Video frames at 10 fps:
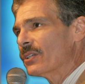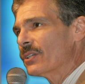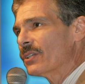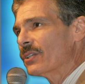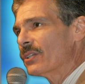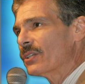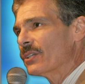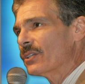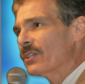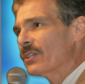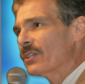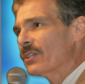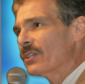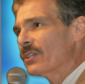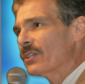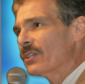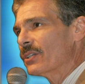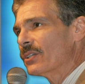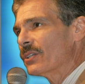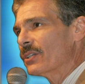
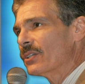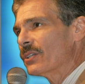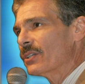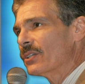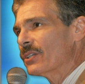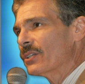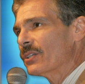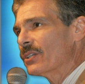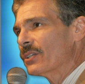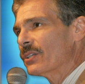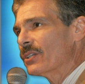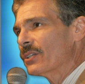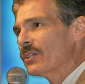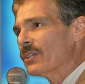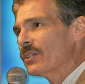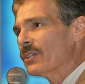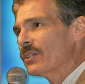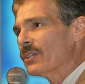[no speech]